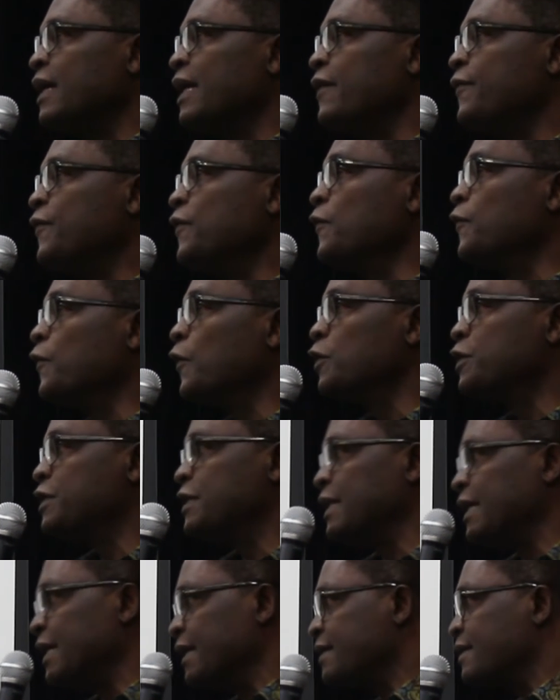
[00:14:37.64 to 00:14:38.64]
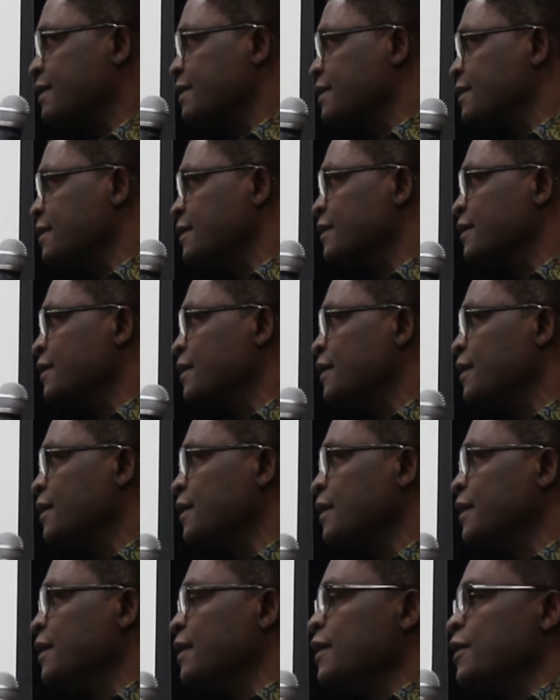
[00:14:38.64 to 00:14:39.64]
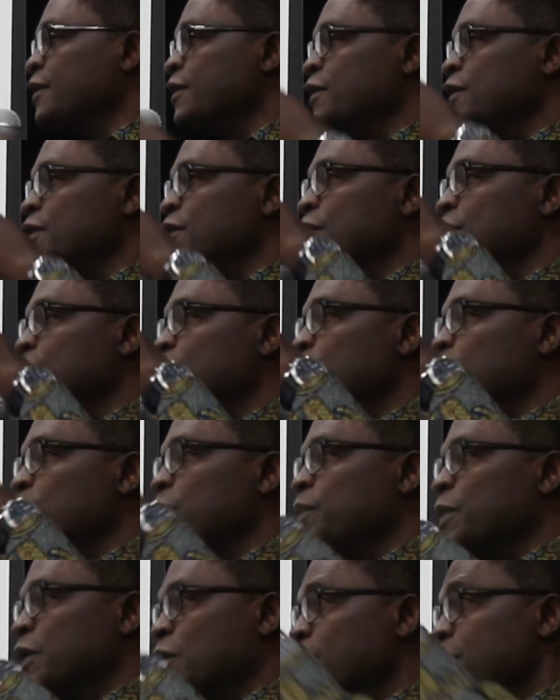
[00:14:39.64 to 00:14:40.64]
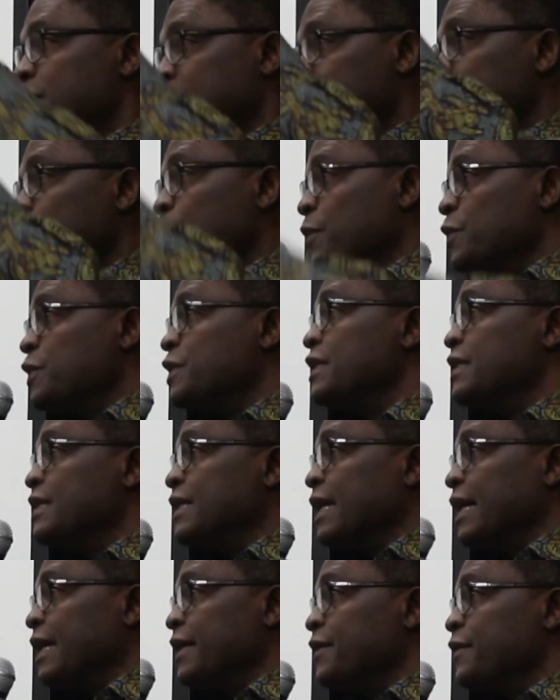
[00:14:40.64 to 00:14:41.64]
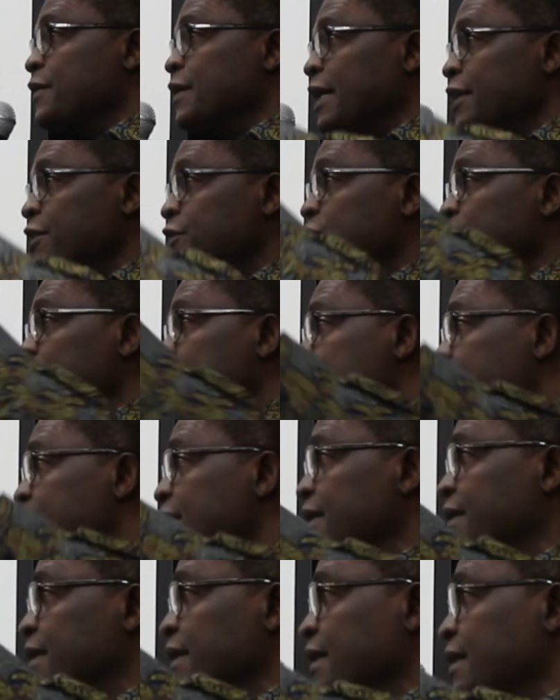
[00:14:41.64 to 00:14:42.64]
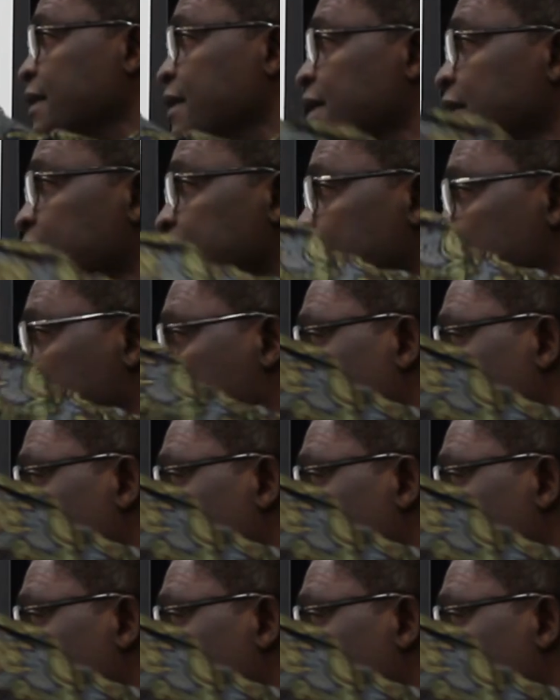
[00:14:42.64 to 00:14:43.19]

If you vote yes, because it's a procedure, you can't change anything in the